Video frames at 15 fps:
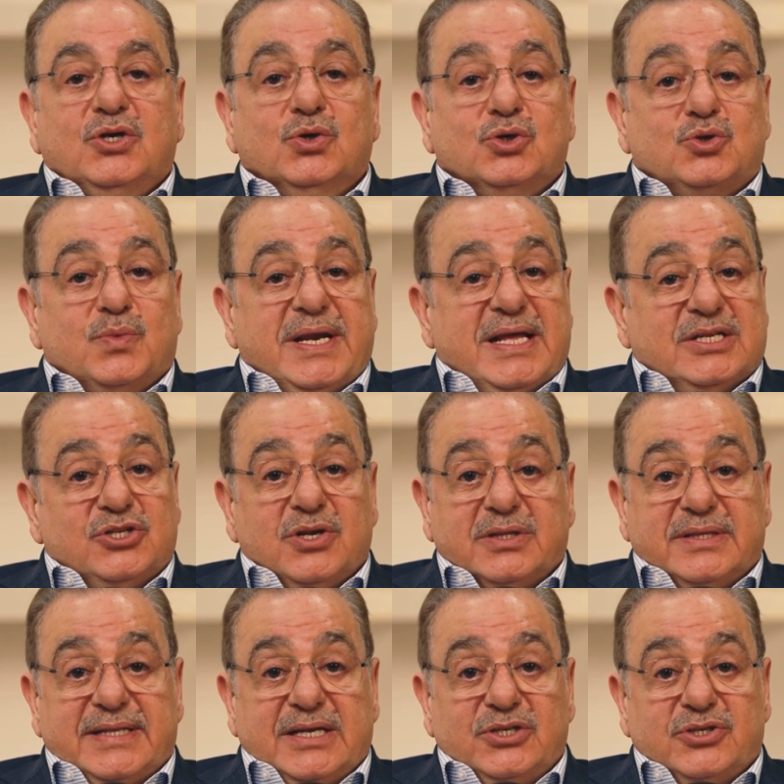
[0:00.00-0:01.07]
Usually, it's not
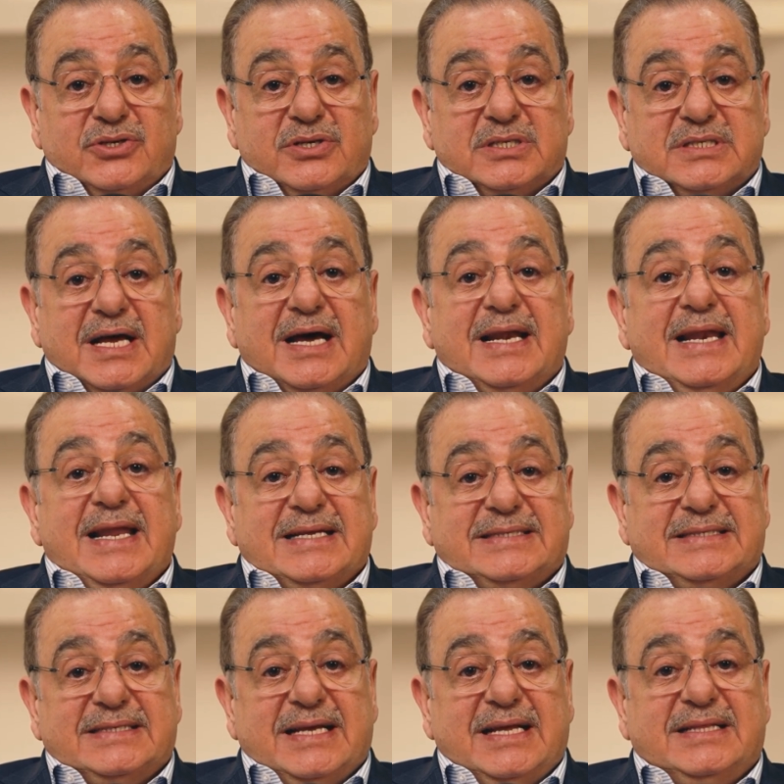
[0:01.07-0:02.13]
dangerous
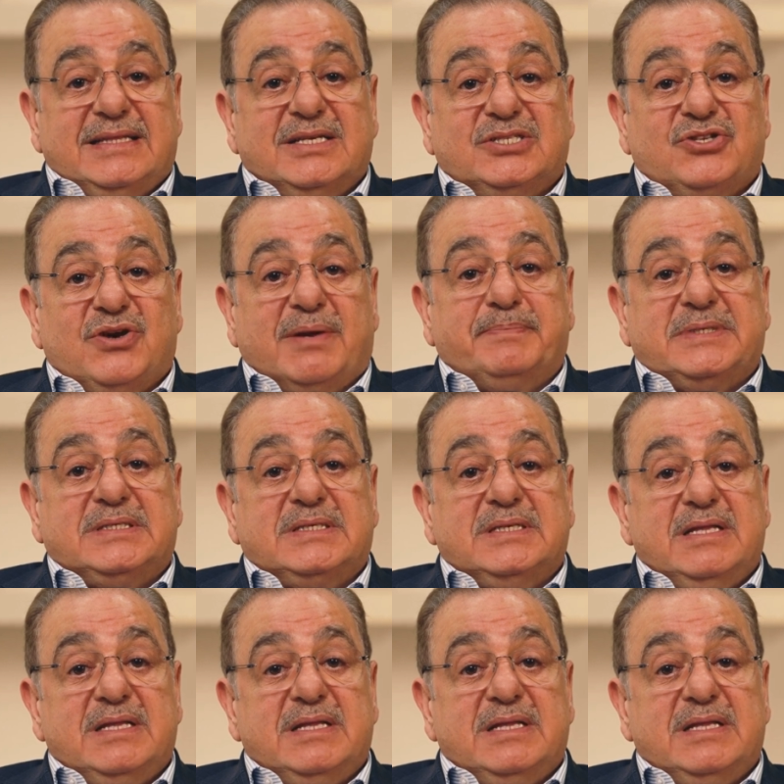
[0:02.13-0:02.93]
unless it disrupts